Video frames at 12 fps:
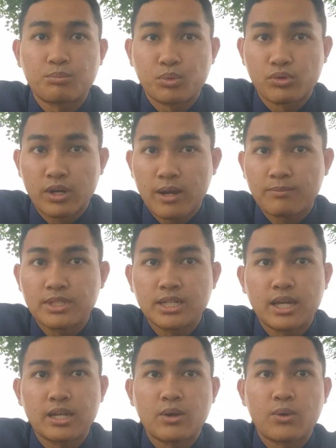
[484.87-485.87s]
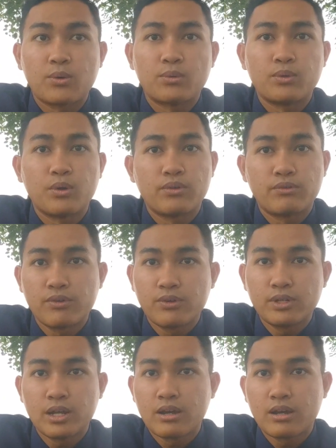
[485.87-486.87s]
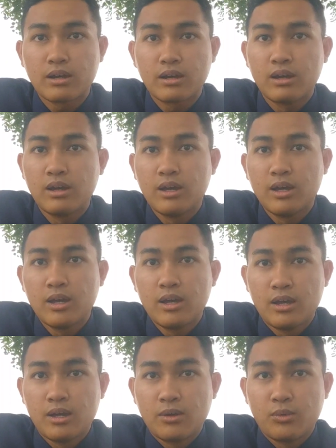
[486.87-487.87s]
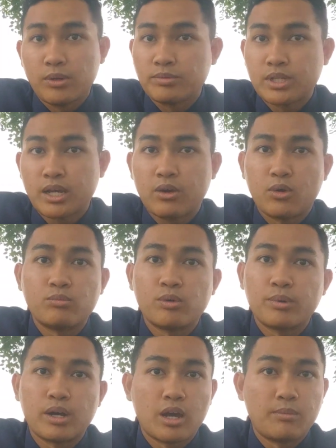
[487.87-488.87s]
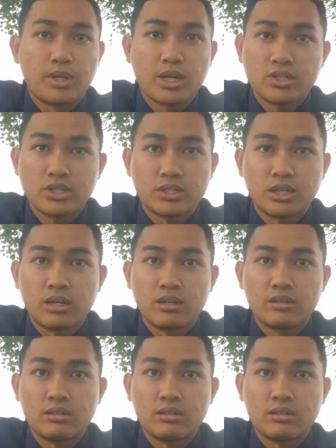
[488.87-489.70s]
program ticket or not through their website or mobile application.